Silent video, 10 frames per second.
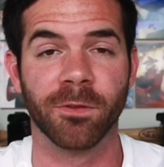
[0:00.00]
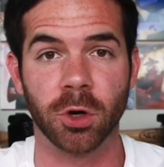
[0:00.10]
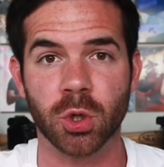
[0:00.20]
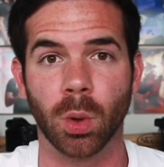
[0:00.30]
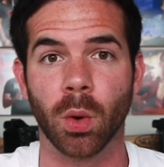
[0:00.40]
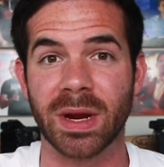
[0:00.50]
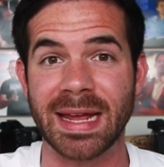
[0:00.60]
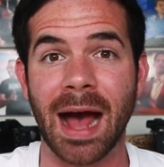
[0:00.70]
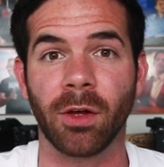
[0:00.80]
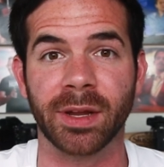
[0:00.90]
virtual
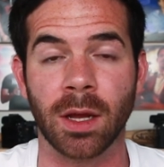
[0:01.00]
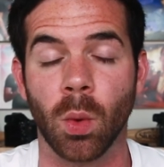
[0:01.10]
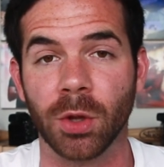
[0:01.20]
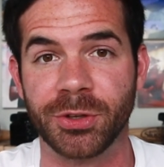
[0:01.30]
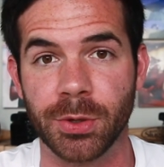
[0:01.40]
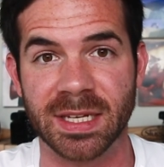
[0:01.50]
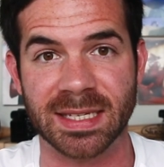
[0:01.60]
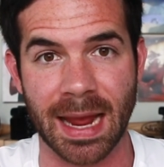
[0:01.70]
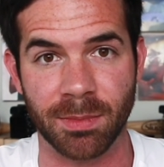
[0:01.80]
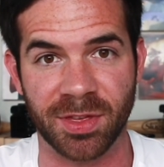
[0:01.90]
reality will do the
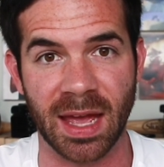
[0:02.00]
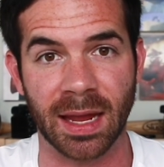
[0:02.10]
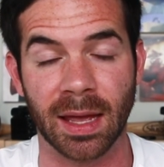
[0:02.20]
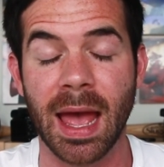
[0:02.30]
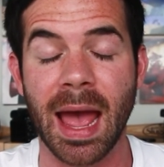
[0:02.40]
same thing.